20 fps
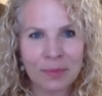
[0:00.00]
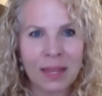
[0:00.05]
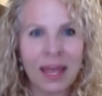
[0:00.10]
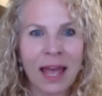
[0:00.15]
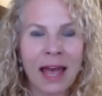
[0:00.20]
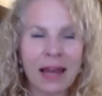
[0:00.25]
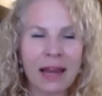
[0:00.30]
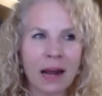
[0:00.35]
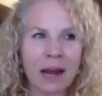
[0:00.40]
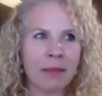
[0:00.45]

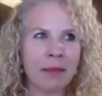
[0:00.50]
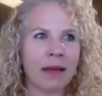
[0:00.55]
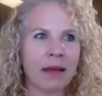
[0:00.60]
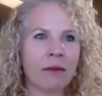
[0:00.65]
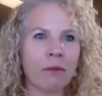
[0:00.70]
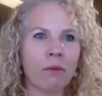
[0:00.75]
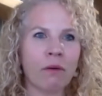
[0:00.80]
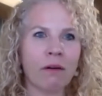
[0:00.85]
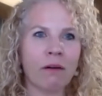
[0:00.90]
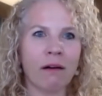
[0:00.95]
And I'm like,
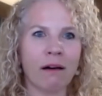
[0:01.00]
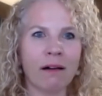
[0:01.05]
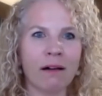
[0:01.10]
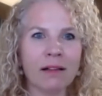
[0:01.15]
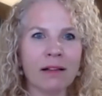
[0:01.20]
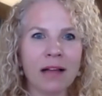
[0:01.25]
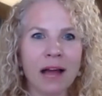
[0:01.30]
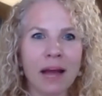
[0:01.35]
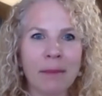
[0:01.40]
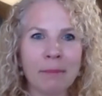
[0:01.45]

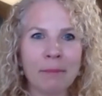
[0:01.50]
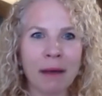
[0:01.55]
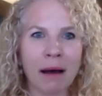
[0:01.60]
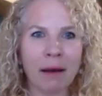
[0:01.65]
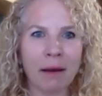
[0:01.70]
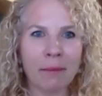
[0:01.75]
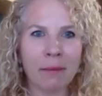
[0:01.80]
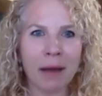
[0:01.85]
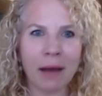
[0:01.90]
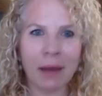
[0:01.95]
"Well, I'm
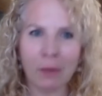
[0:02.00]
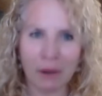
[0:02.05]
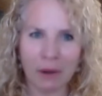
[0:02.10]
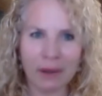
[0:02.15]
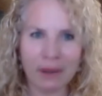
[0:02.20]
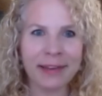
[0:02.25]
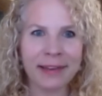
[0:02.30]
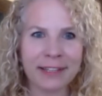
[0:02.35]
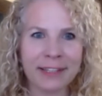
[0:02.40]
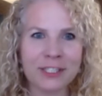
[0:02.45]
mom, I want
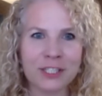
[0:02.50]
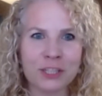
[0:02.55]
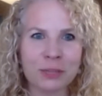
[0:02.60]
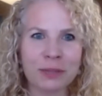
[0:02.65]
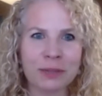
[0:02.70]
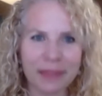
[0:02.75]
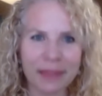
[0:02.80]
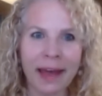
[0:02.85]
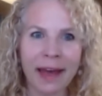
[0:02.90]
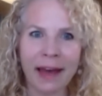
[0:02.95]
to kiss you.
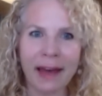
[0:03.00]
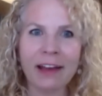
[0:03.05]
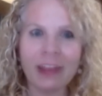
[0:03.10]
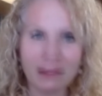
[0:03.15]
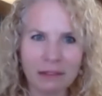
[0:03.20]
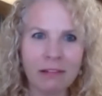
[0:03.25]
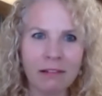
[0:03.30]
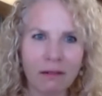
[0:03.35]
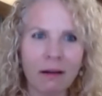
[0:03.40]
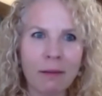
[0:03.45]
What the heck?
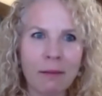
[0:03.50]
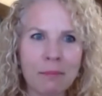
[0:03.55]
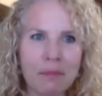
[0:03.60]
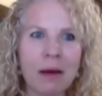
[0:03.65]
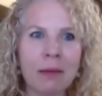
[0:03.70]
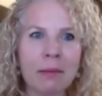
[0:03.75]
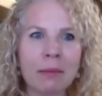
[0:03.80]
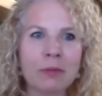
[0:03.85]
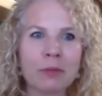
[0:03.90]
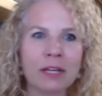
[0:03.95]
You know, I'm
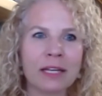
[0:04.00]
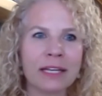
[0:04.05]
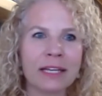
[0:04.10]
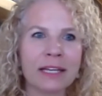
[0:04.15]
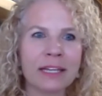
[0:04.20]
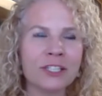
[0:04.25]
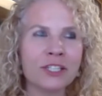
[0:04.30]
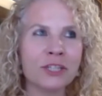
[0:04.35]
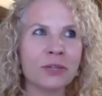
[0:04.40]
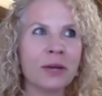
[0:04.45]
mom, I'm going to
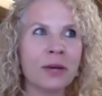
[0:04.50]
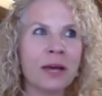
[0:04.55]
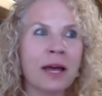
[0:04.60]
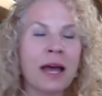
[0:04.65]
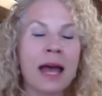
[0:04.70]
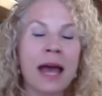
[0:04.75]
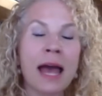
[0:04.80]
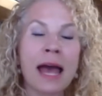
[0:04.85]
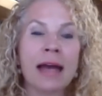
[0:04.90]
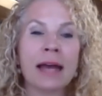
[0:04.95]
kiss you."
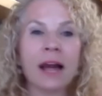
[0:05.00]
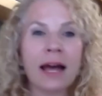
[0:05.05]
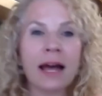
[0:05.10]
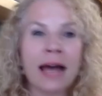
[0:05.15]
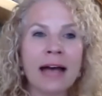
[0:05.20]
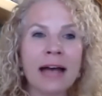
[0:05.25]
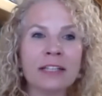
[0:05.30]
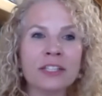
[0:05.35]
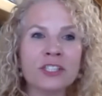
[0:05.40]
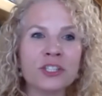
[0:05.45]
And I
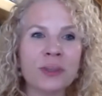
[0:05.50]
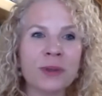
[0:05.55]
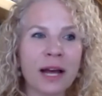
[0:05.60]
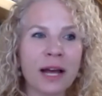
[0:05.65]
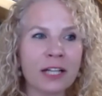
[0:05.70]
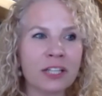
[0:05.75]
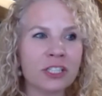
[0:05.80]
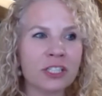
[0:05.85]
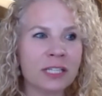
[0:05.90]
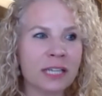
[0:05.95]
had to
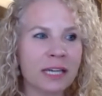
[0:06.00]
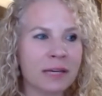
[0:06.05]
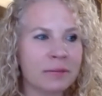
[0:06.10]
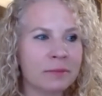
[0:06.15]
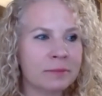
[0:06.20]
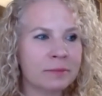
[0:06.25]
actually